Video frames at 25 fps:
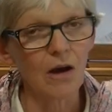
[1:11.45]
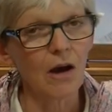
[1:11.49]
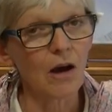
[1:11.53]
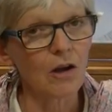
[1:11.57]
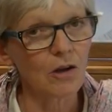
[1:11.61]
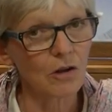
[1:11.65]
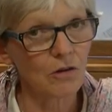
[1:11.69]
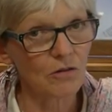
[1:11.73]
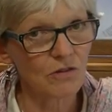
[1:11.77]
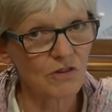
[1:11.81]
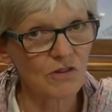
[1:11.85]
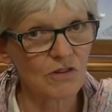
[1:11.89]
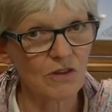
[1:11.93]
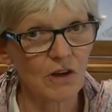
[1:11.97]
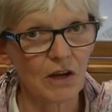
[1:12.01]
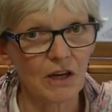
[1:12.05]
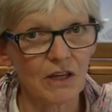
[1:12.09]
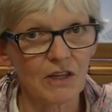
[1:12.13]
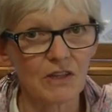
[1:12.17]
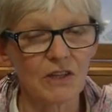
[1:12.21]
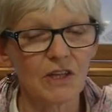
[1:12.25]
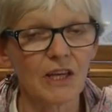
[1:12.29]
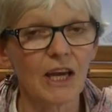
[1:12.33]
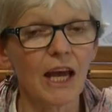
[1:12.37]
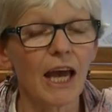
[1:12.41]

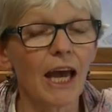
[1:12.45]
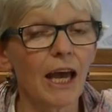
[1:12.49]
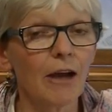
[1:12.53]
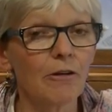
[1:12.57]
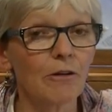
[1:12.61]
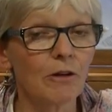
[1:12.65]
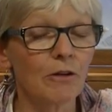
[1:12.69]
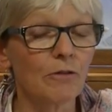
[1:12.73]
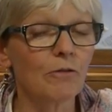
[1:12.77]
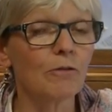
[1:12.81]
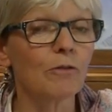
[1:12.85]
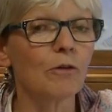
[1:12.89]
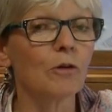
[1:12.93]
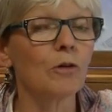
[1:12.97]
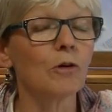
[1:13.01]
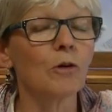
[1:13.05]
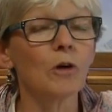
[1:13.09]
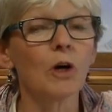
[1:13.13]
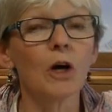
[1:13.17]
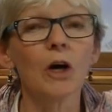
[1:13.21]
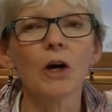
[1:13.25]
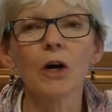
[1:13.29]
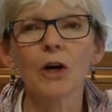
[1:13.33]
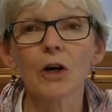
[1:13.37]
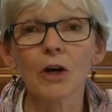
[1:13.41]
alongside caring for
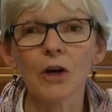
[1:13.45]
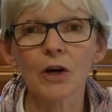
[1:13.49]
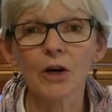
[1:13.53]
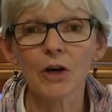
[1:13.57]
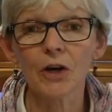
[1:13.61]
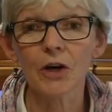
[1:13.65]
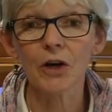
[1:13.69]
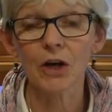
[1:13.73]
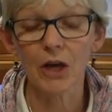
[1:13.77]
her